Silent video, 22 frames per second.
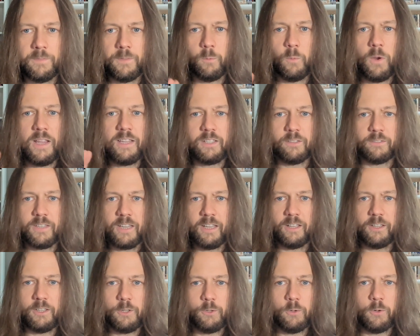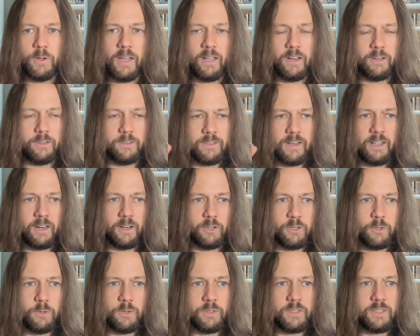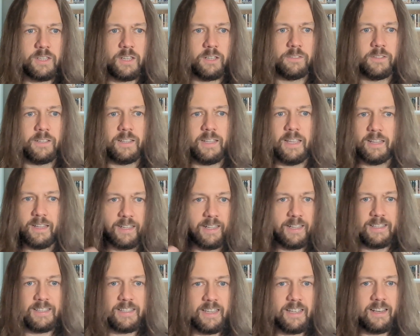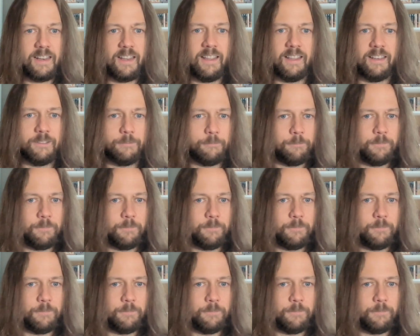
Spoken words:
ways of telling you how to do it and stuff like that, like I said, and